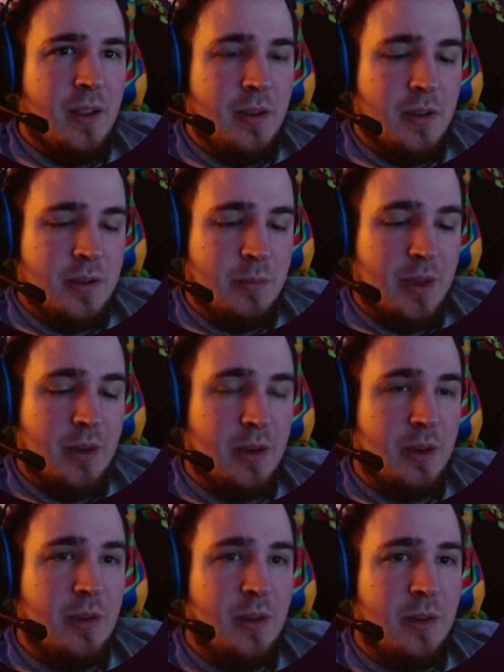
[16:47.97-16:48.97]
it's being a
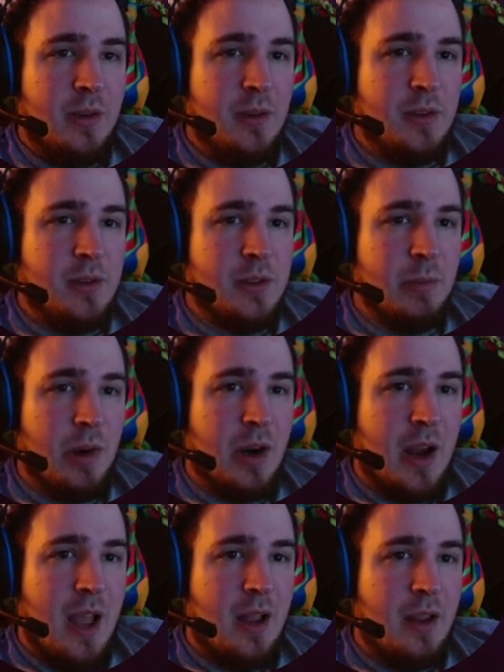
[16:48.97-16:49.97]
smart
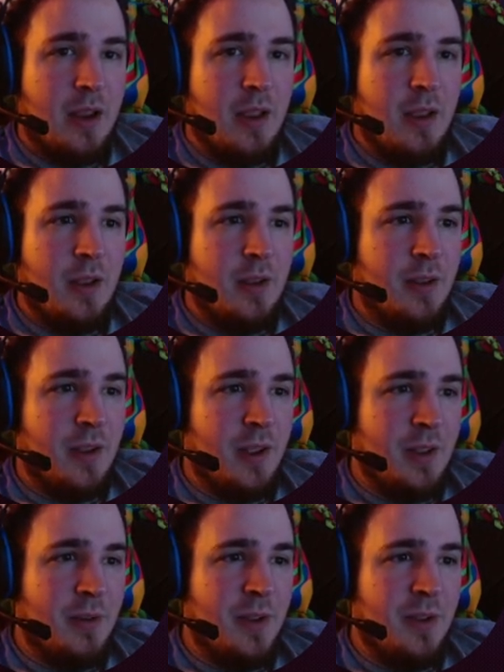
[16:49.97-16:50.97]
aleck. Okay,
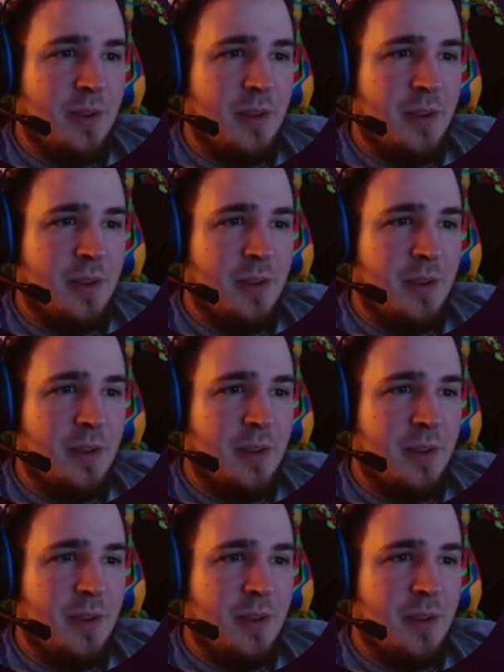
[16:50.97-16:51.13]
there we go.